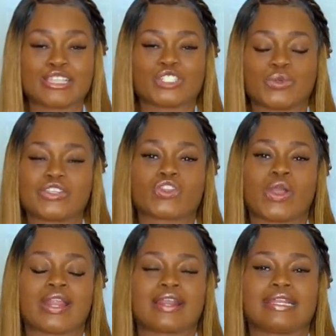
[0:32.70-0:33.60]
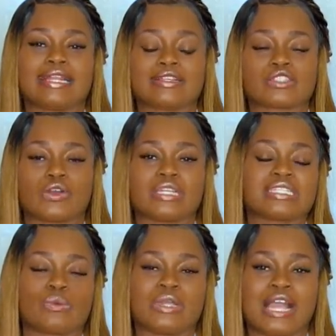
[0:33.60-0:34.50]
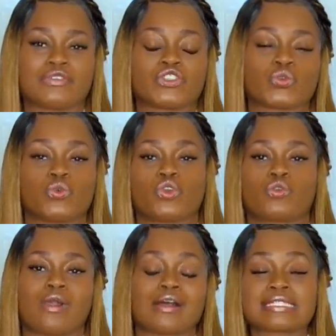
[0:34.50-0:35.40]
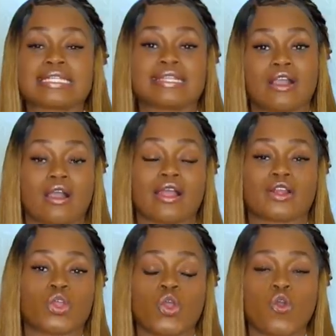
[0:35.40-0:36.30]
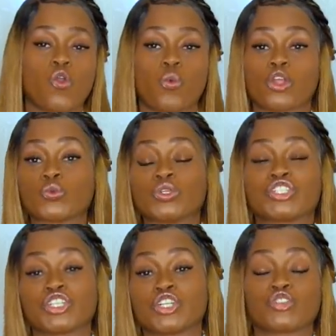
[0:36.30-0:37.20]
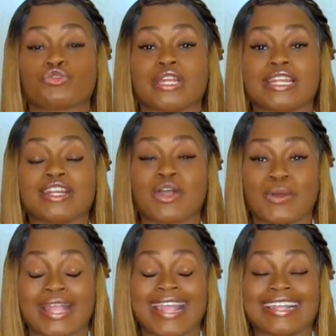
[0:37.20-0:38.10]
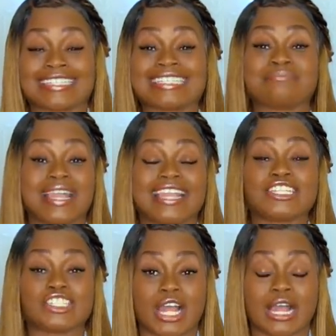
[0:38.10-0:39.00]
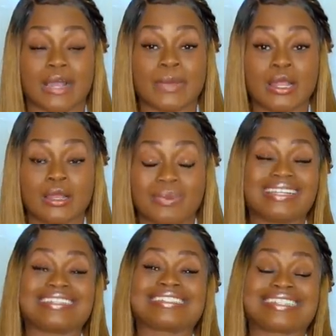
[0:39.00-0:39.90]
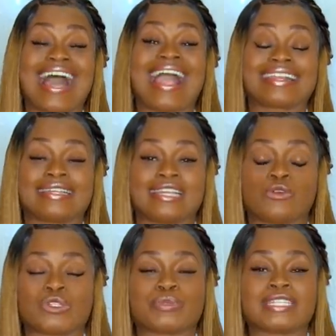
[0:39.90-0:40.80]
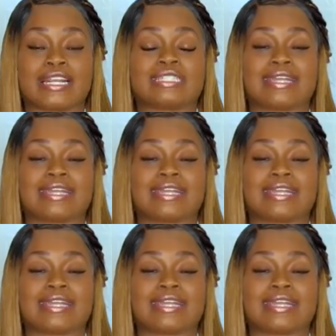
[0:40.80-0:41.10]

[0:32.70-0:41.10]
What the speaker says: So what's going on in Arizona is that we have a school crossing guard who worked with children, okay, as his main job, but his side gig was pretending